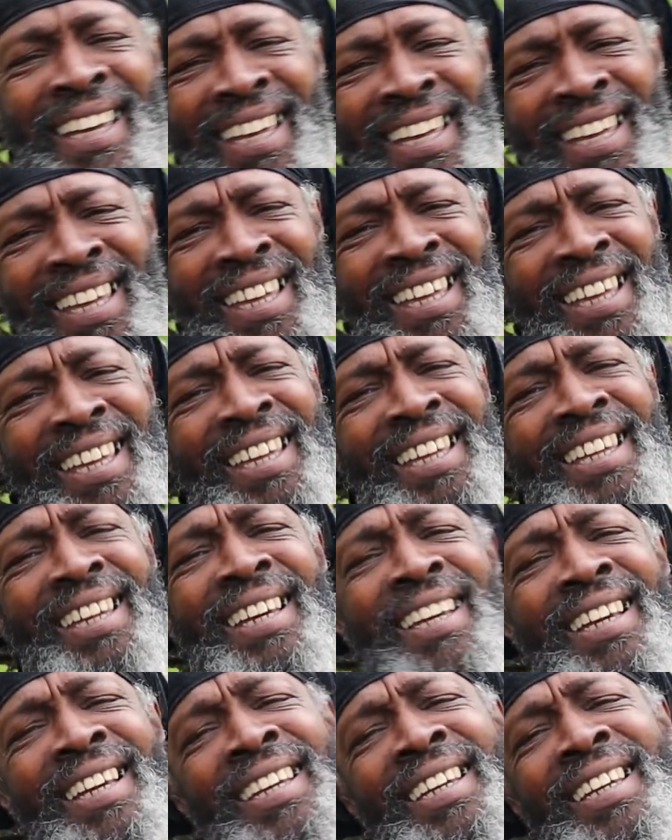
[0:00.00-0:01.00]
And
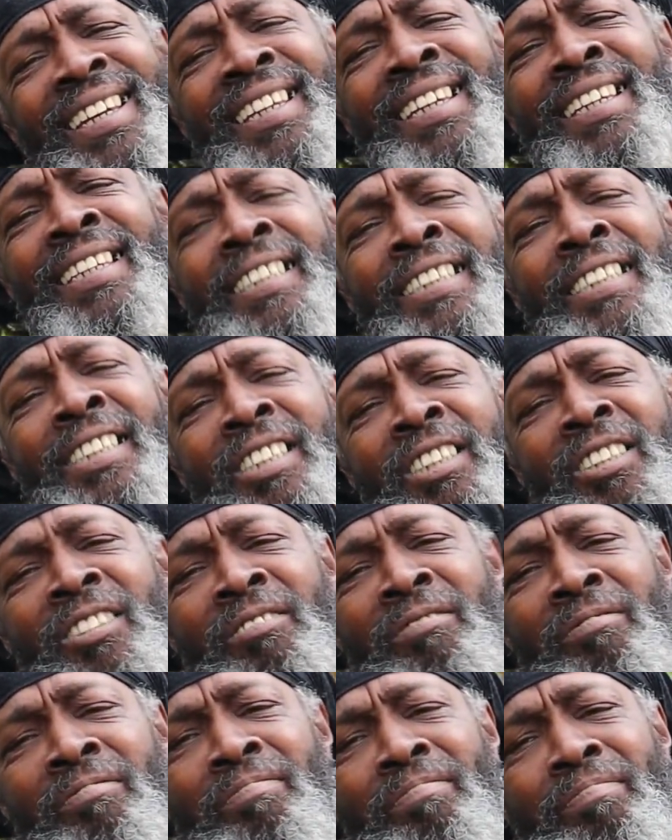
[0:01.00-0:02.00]
besides the office, what
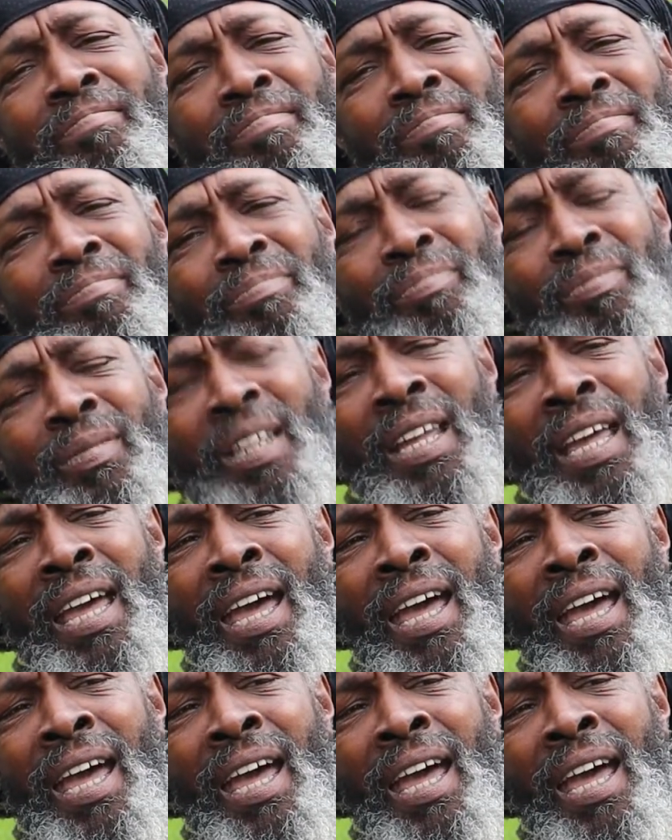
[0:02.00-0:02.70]
brings you out in the park today?